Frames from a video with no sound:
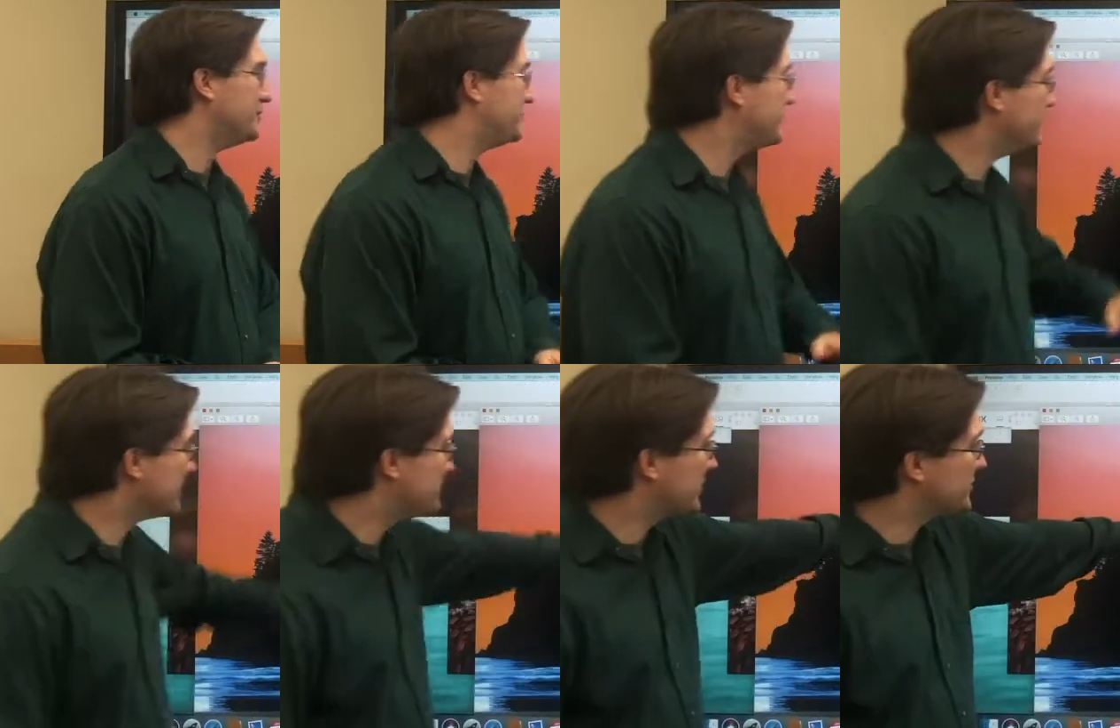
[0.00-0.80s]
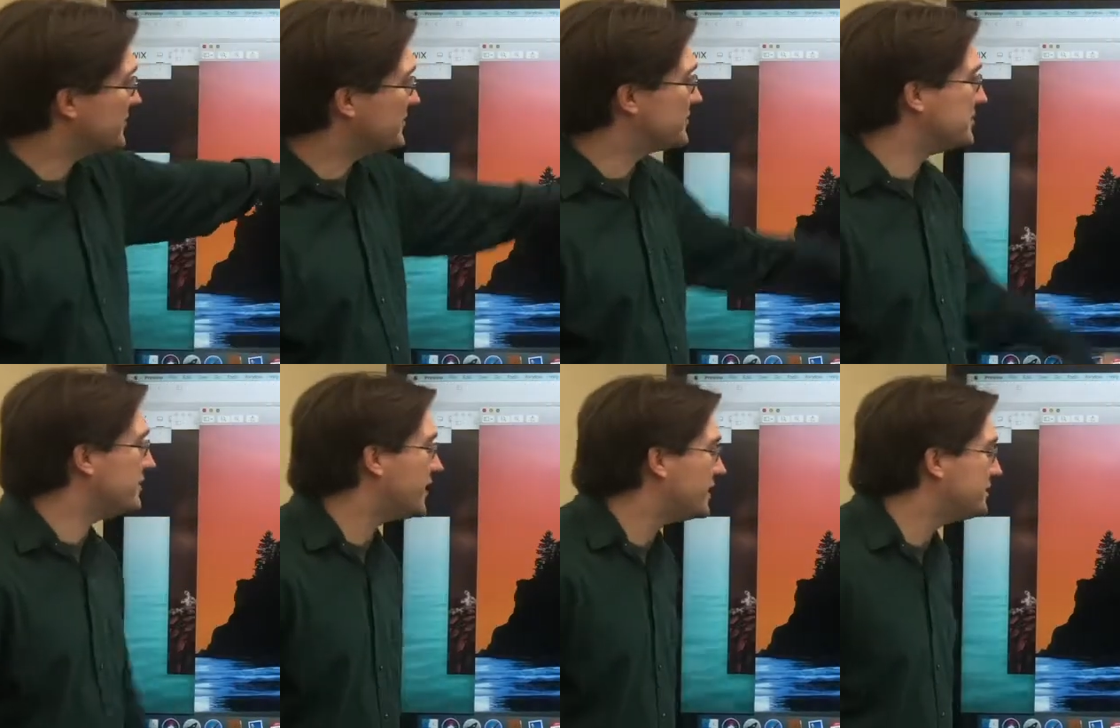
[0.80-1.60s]
this picture that you see
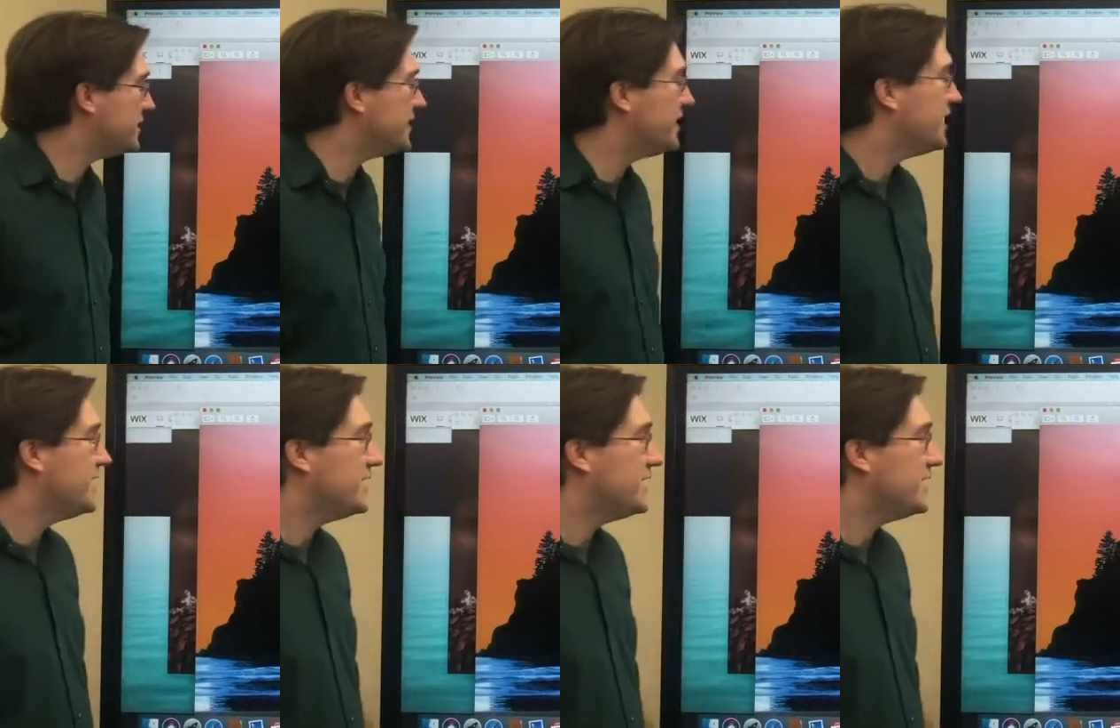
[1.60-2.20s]
behind me is